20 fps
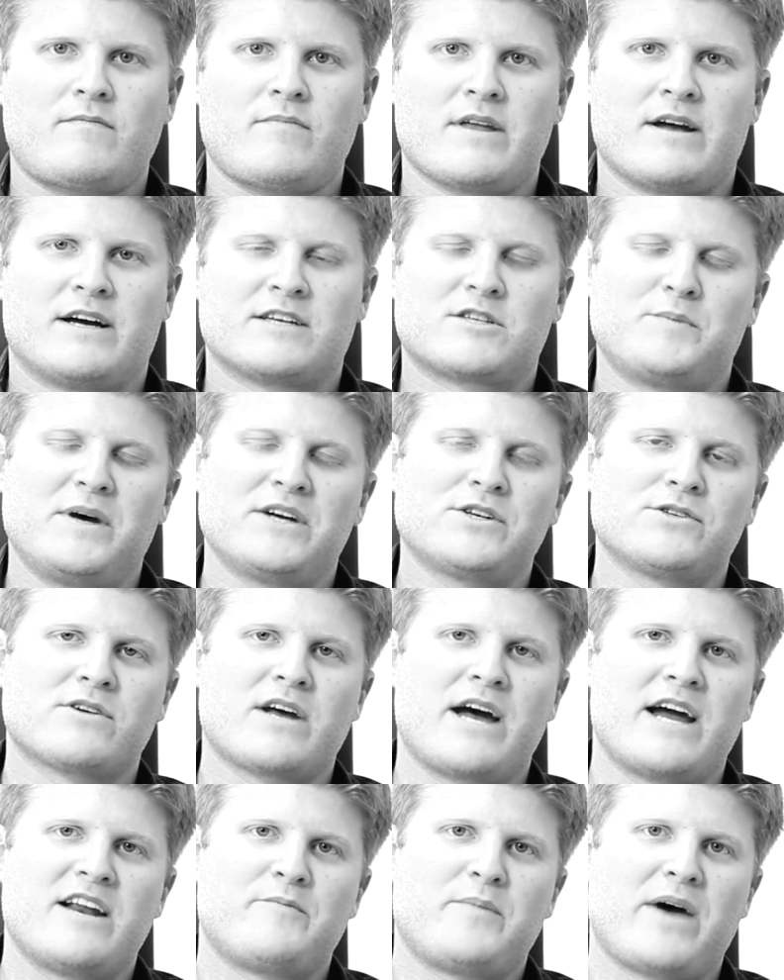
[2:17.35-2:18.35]
A special
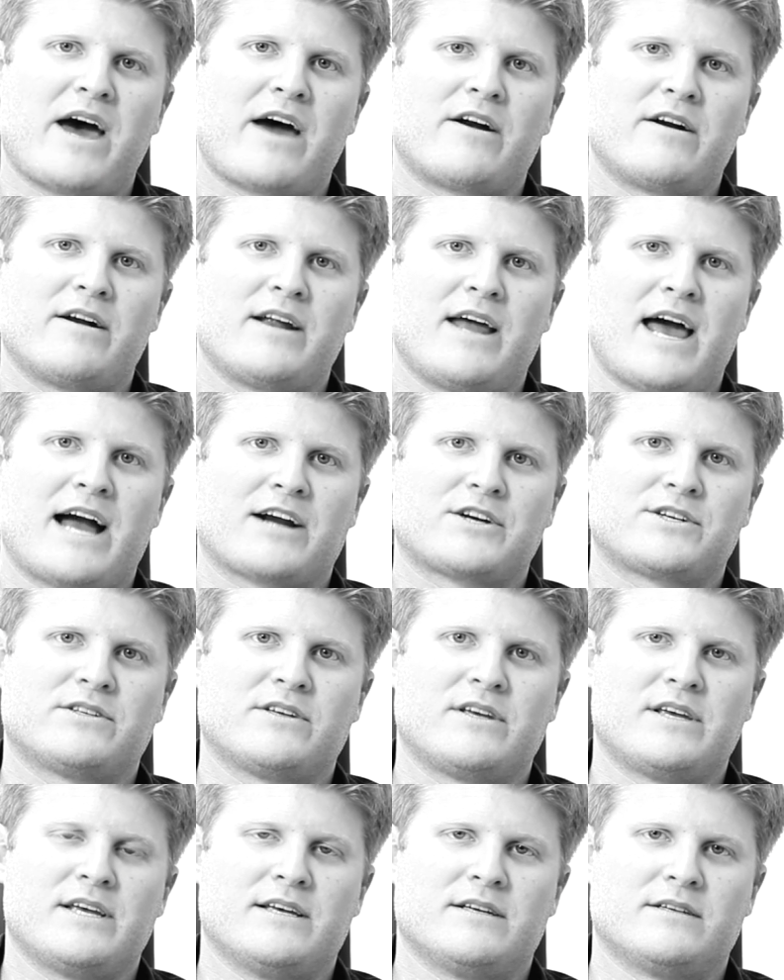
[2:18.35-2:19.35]
kind of pattern
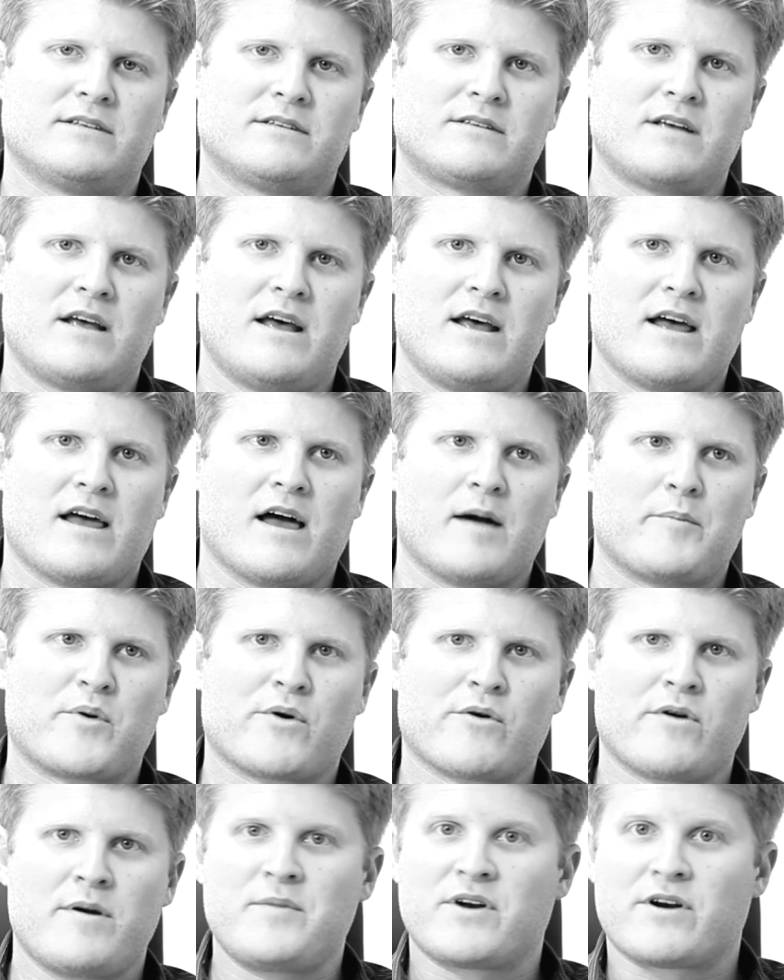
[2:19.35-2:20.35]
actually is a
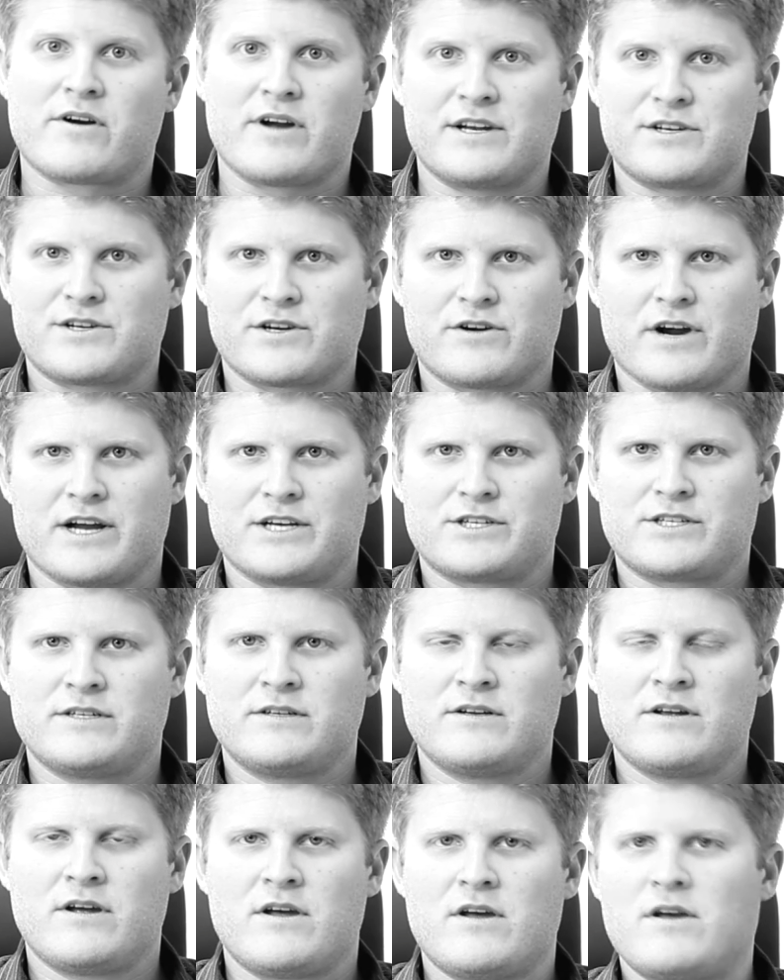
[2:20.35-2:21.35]
perimeter
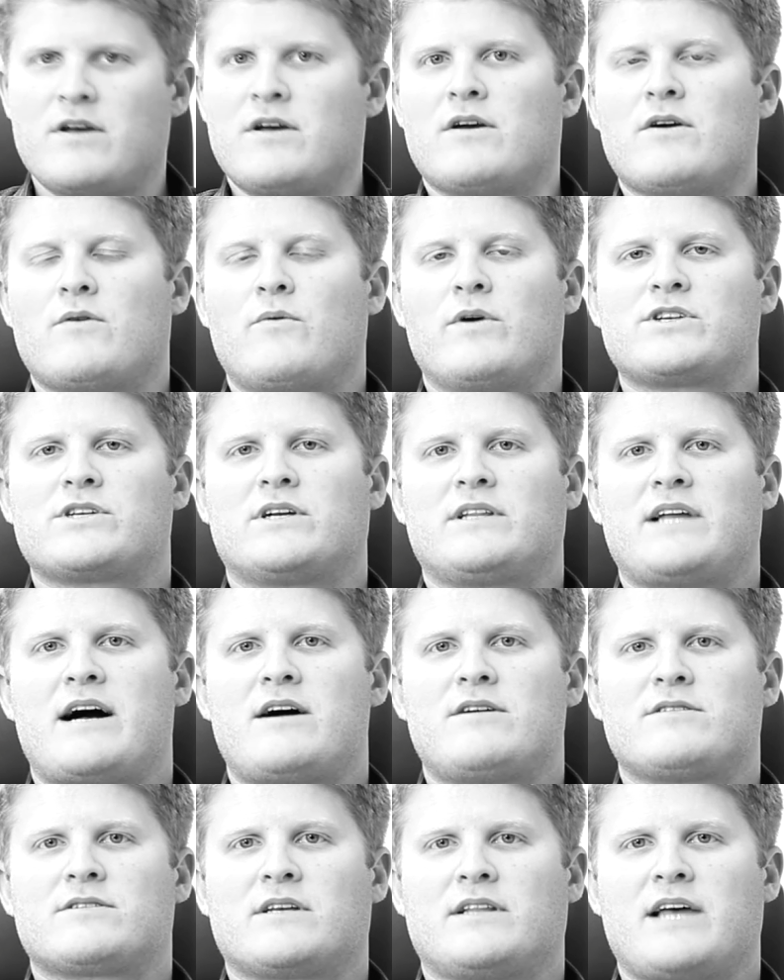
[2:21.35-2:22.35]
integration, which
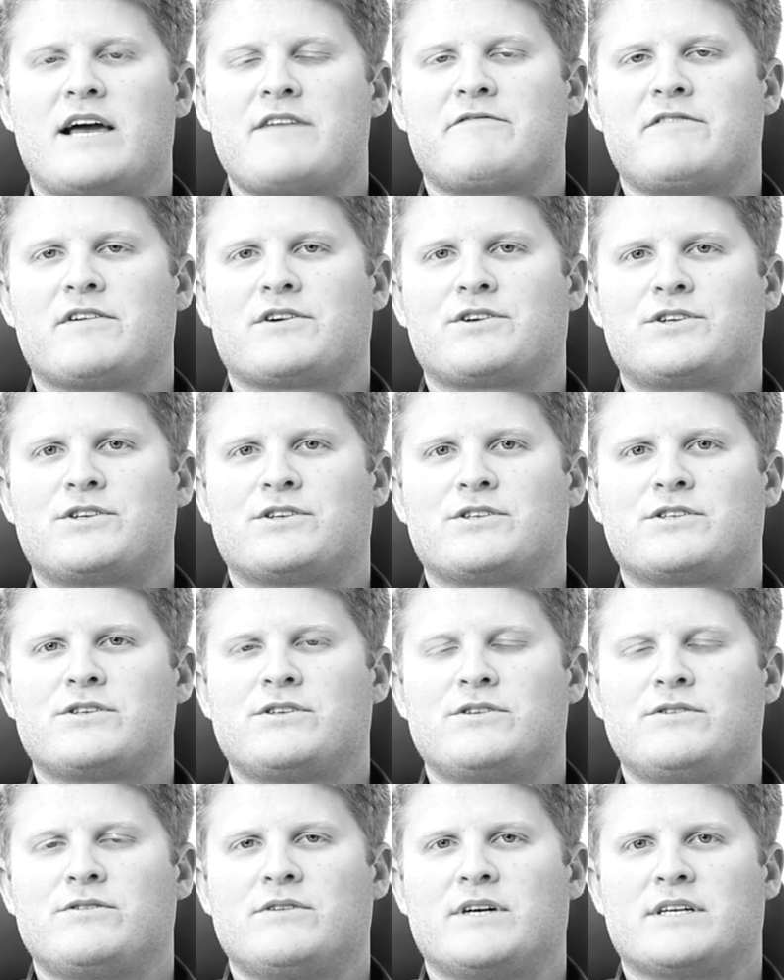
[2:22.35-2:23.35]
allows a light fixture
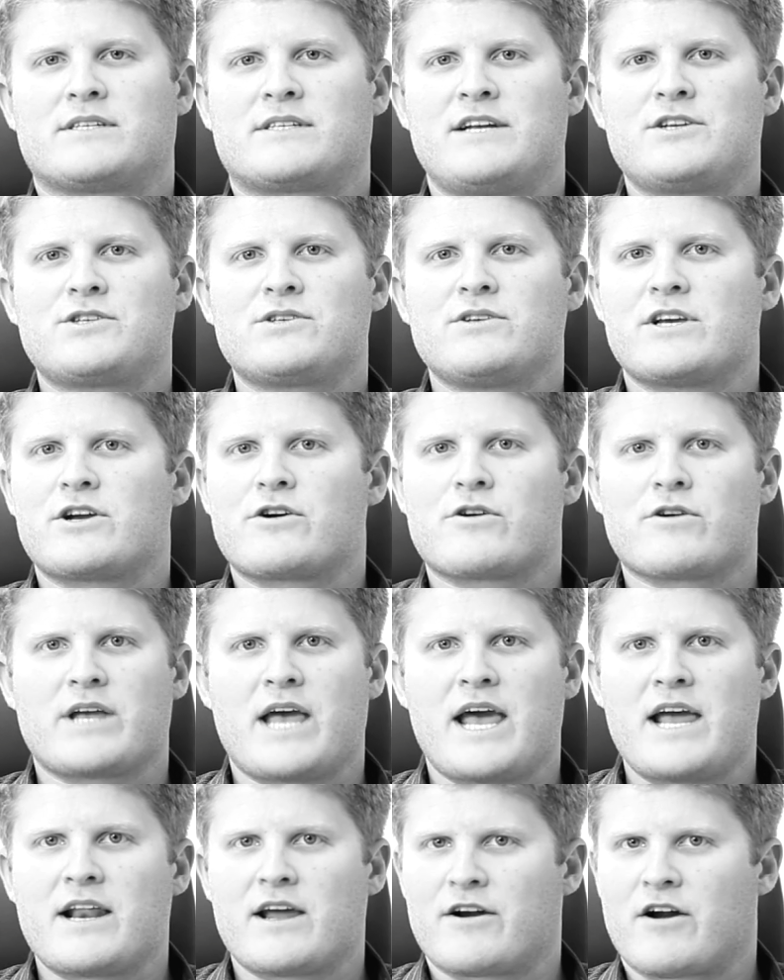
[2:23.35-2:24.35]
to essentially
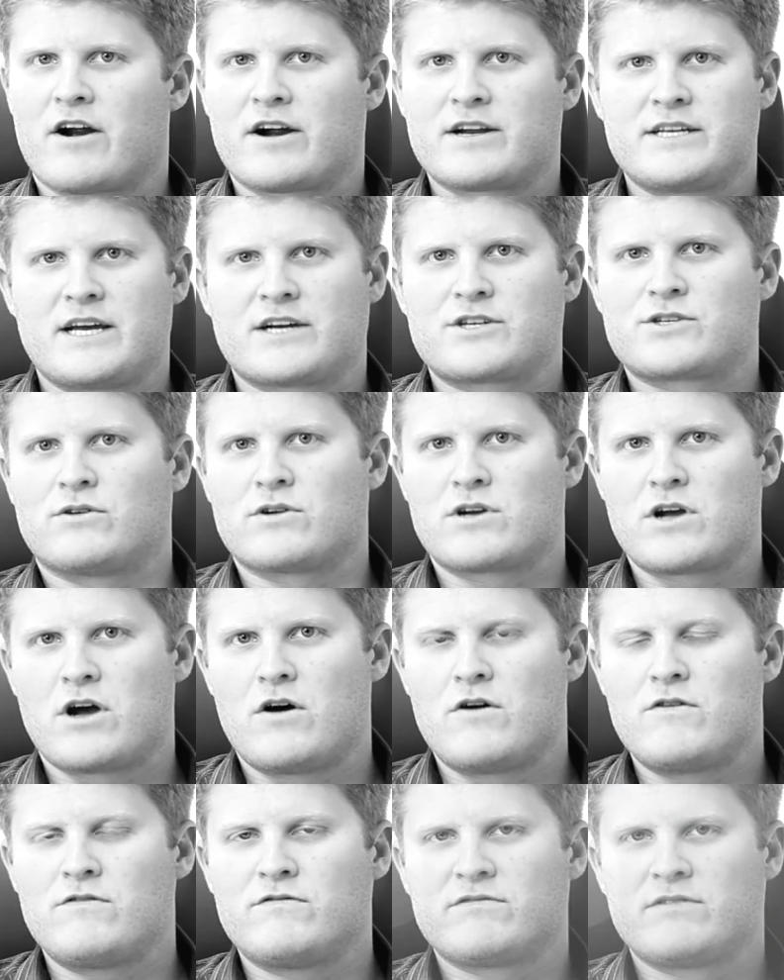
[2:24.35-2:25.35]
create an architectural
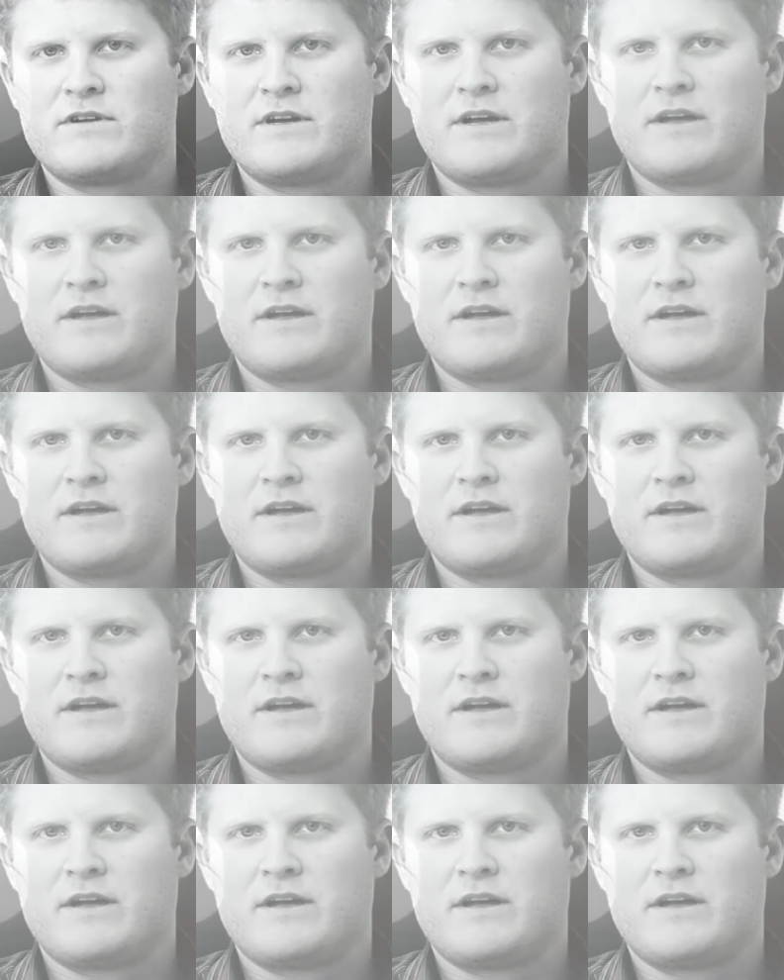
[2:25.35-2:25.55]
cove